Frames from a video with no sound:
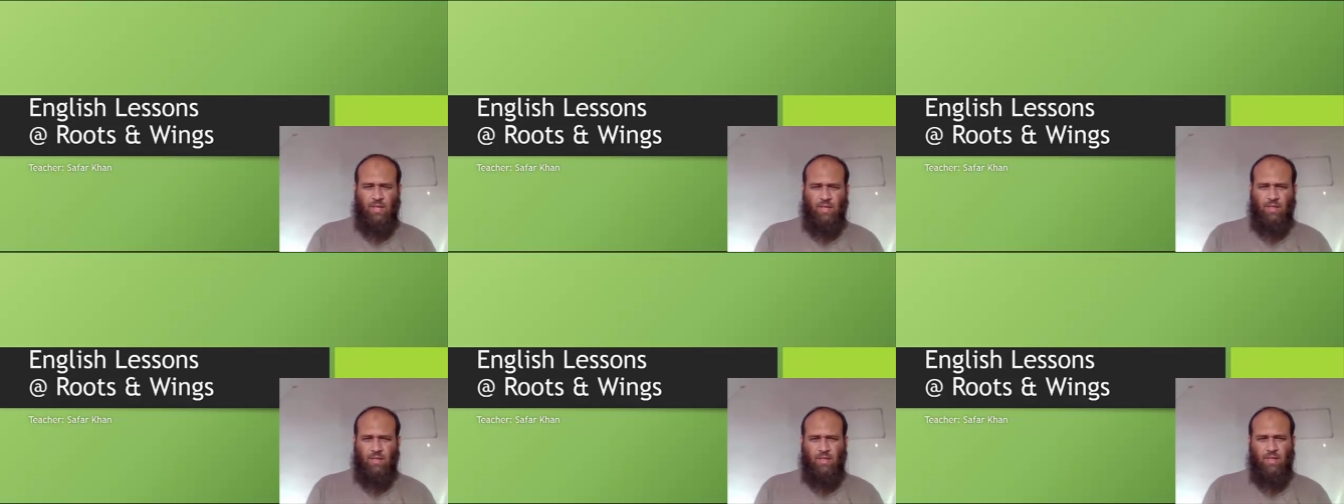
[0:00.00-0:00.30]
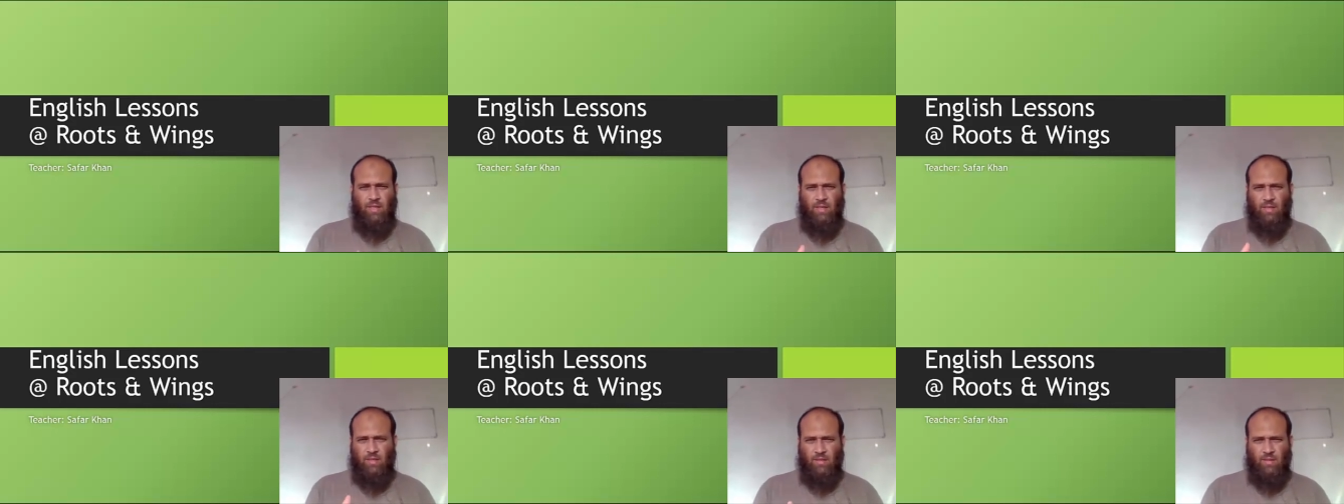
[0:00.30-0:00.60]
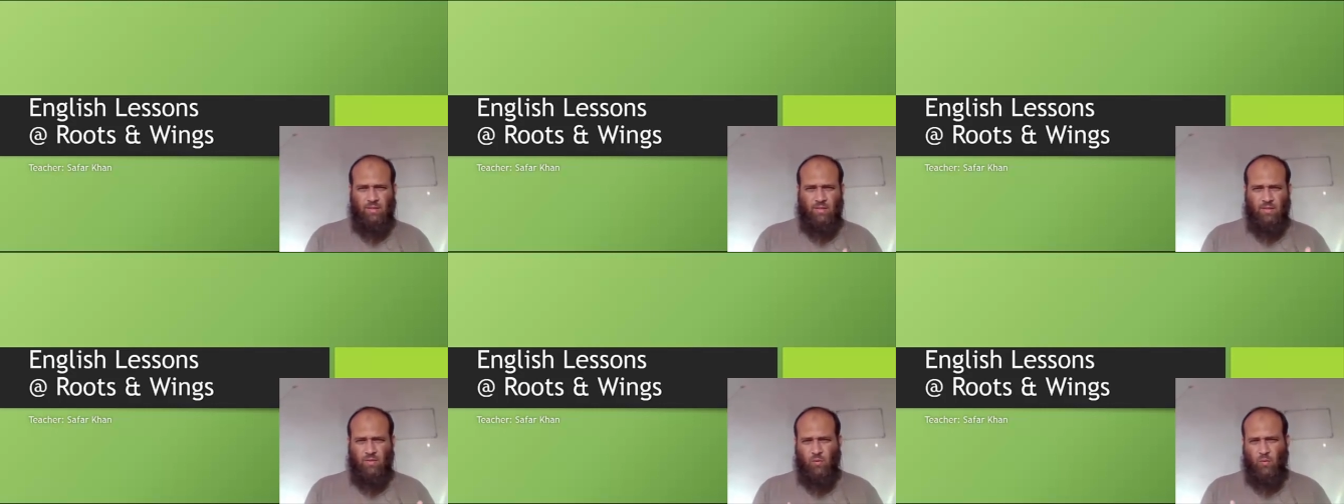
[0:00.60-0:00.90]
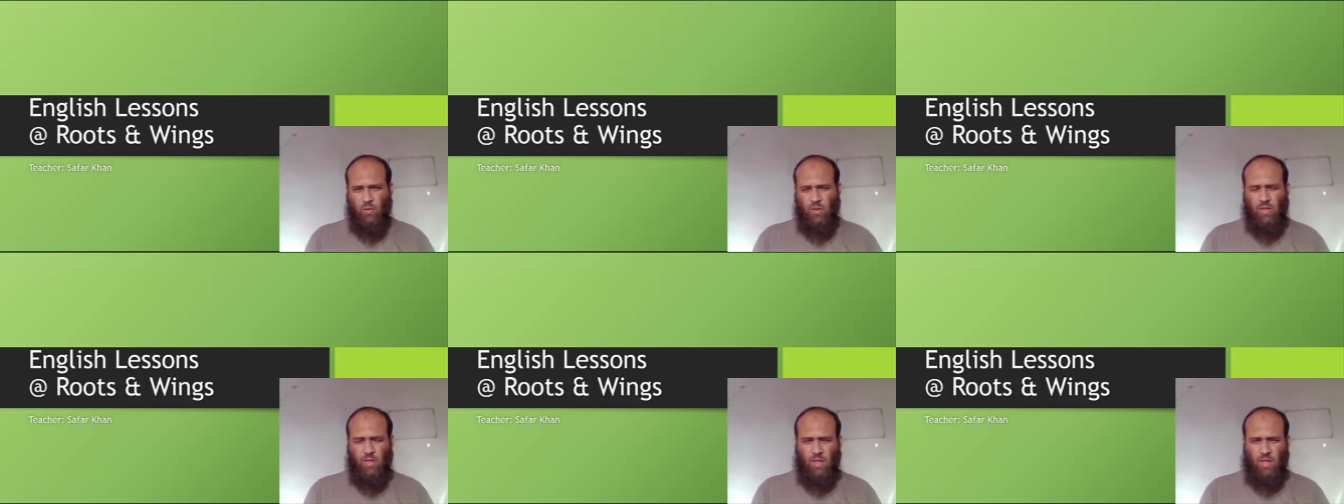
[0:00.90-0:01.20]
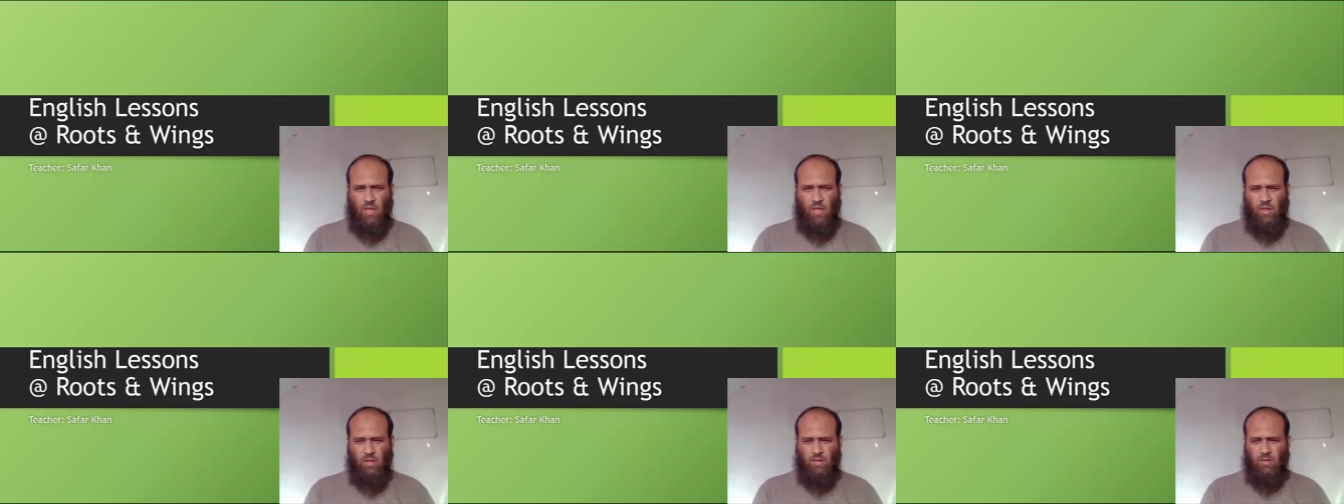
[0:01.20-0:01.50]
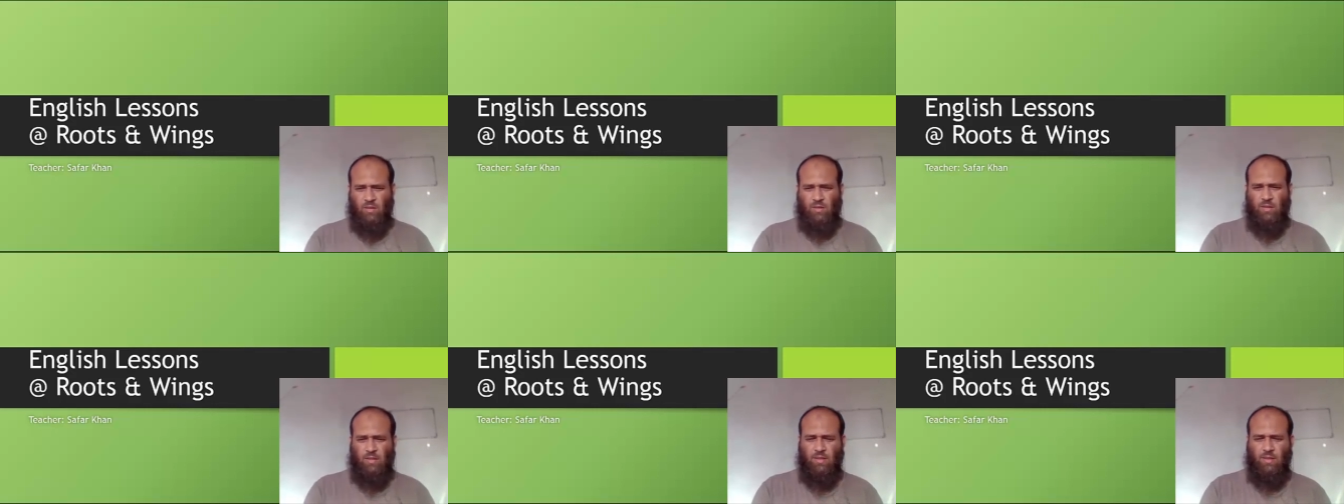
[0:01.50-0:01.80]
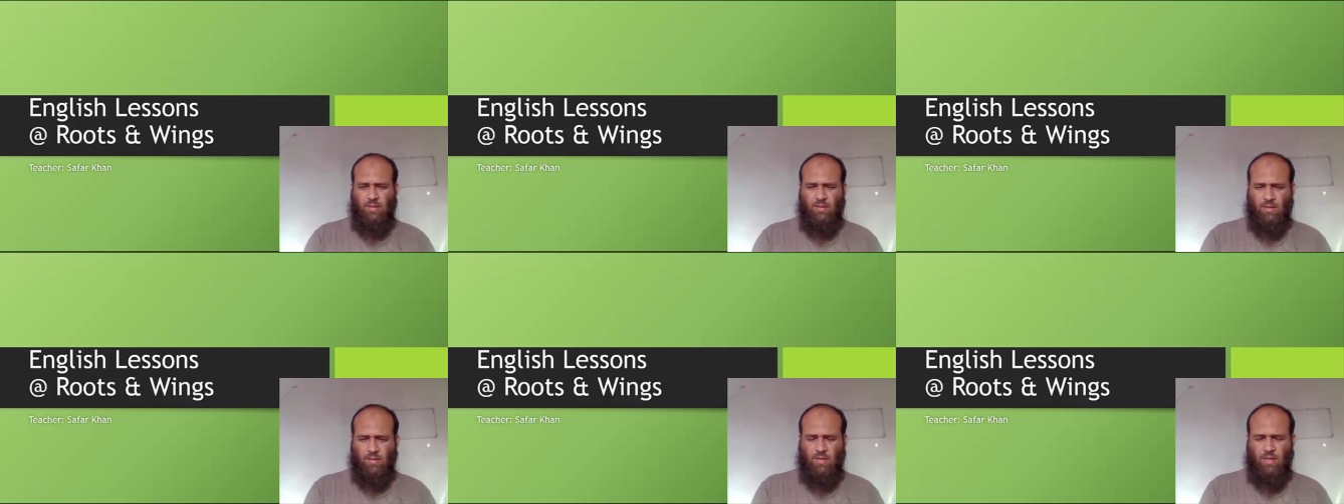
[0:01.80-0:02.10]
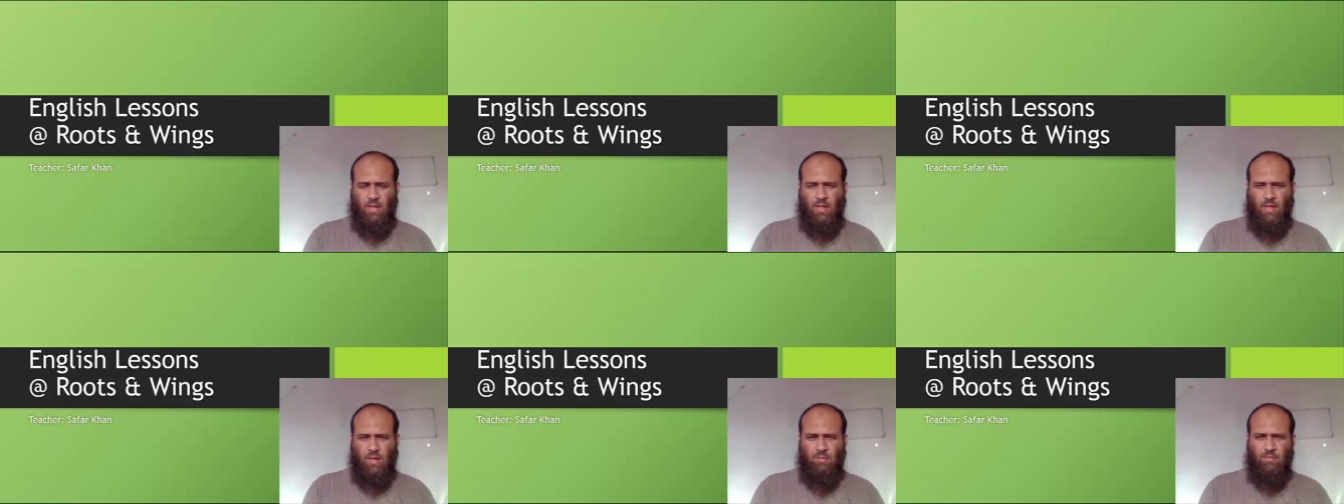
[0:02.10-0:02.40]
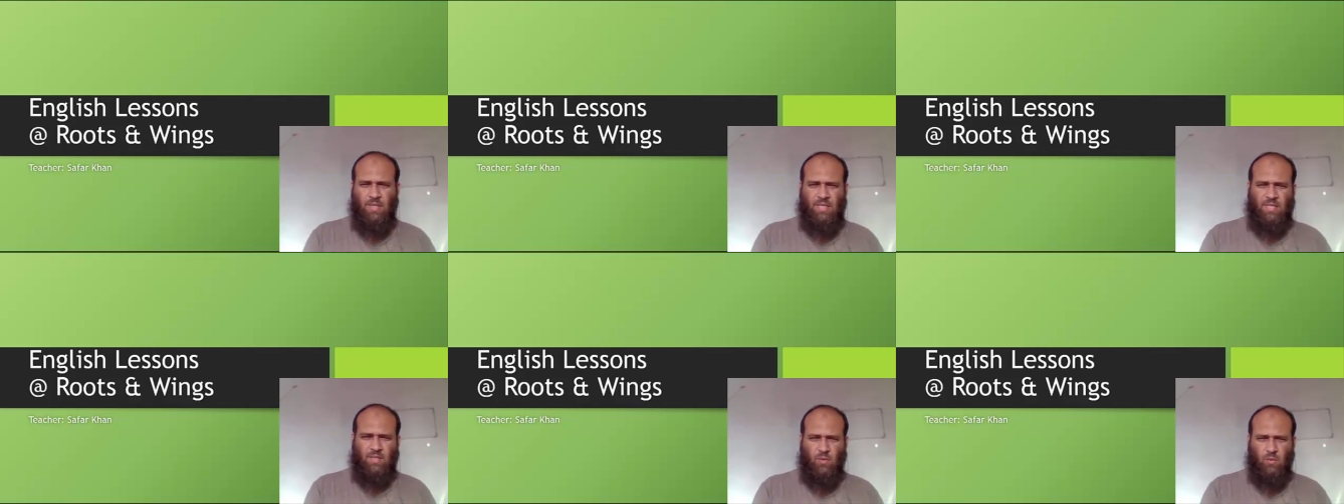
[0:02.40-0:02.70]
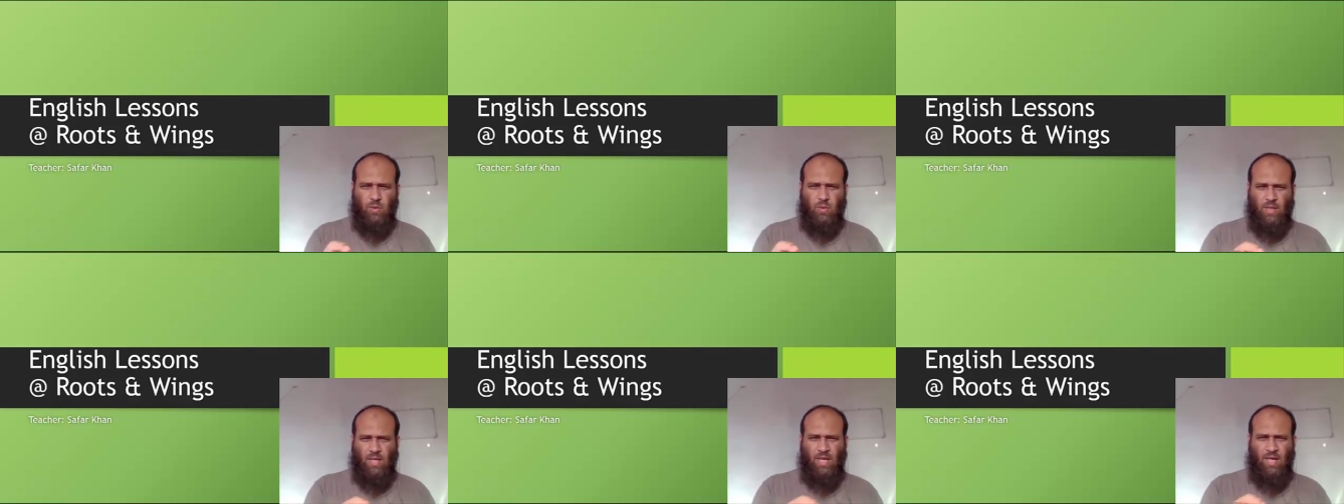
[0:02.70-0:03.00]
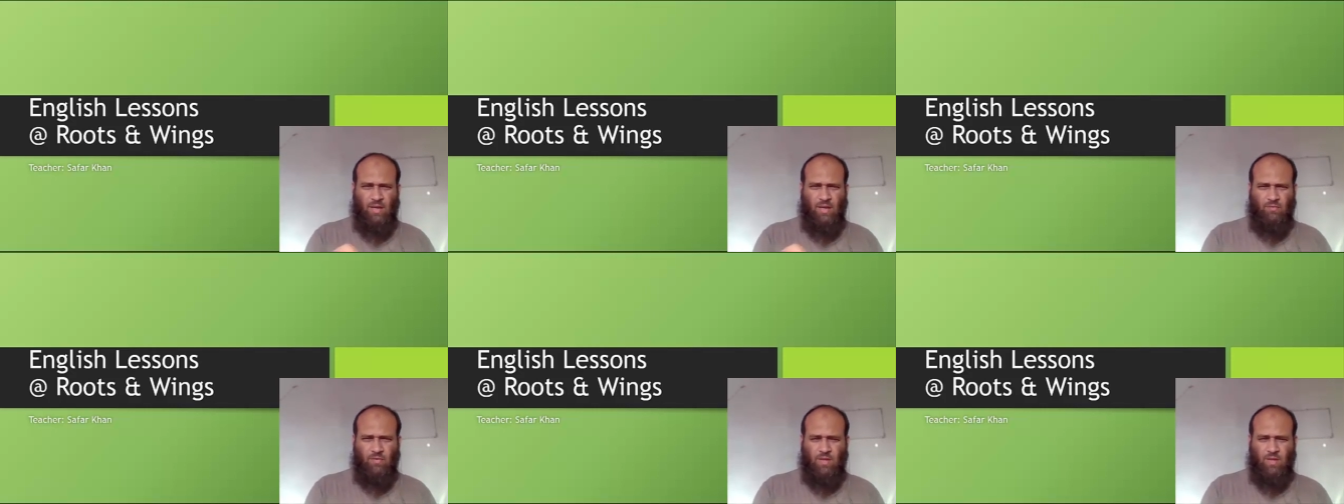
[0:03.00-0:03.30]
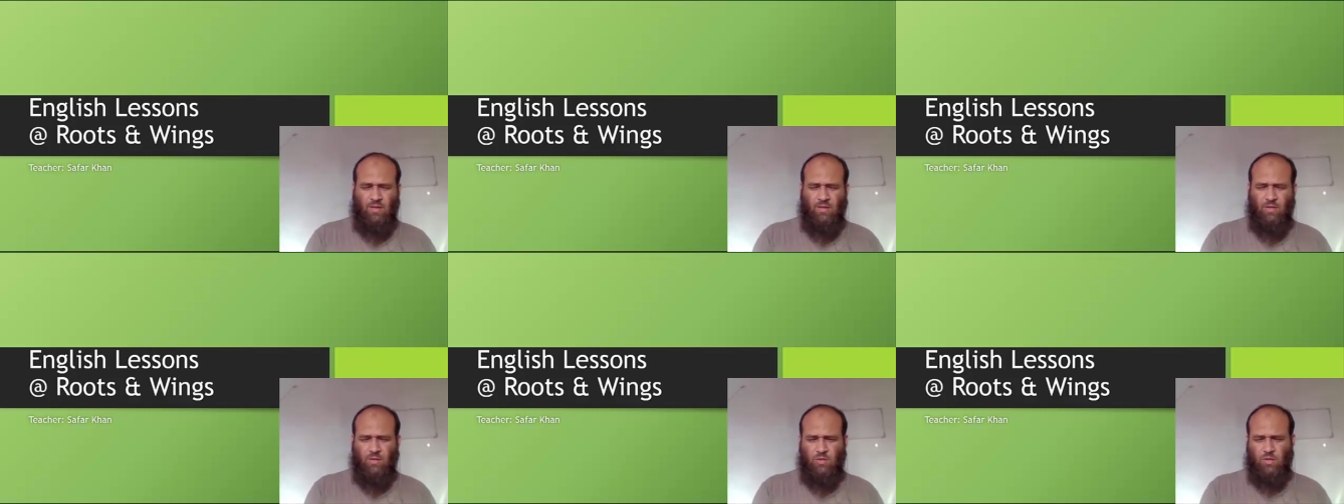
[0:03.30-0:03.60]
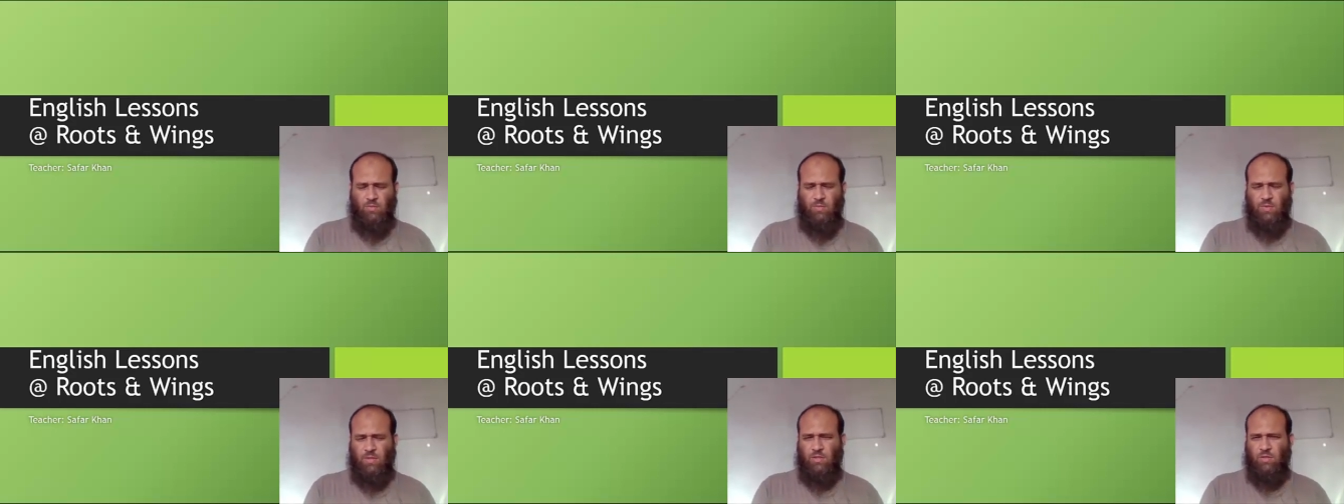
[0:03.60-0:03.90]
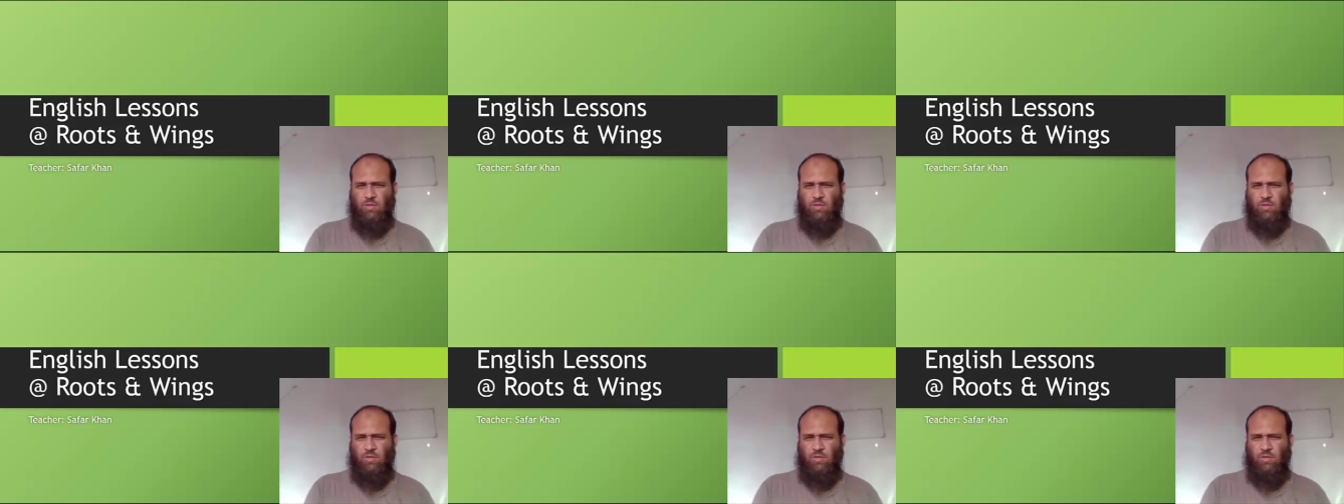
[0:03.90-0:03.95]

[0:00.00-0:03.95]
Here we are, but we have another topic